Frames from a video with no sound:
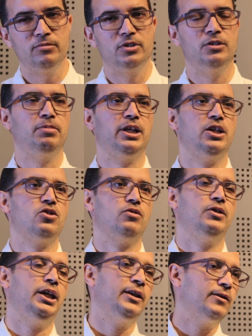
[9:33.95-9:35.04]
to the place of
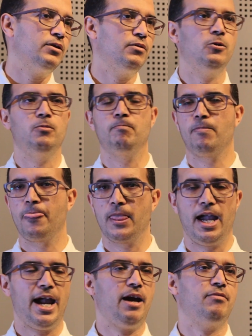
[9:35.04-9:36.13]
the interview,
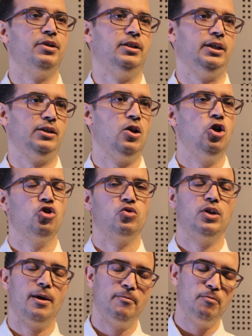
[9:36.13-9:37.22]
everything. So
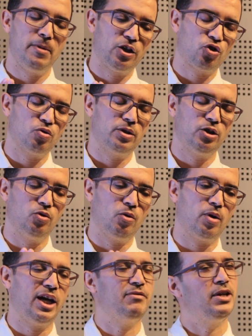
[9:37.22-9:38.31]
that you make sure that you
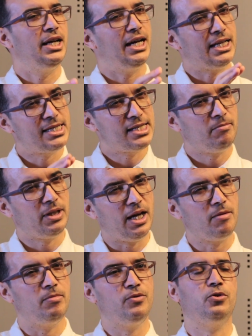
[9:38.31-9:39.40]
arrive at some
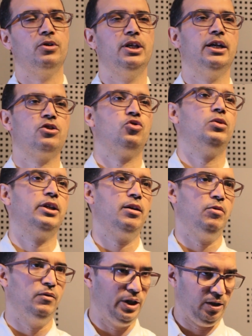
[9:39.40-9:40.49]
time before the actual time
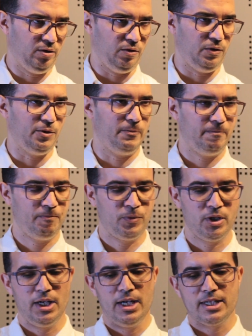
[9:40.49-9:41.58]
of the interview.
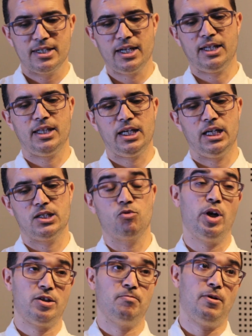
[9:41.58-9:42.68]
Second thing is
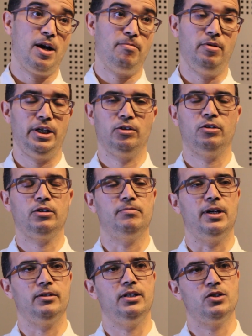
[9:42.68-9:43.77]
dress properly. I talked
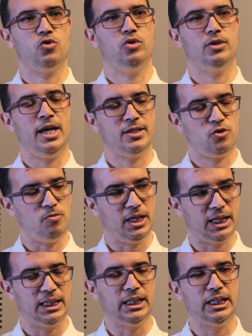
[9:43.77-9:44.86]
about this. It has to be
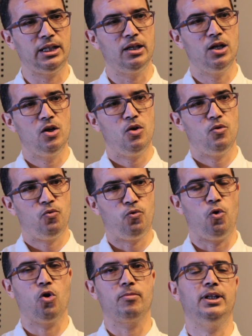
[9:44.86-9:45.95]
clean,
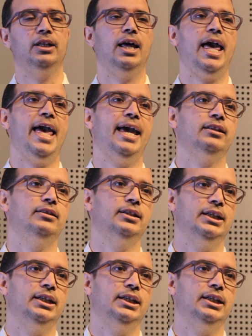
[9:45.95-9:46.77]
formal, and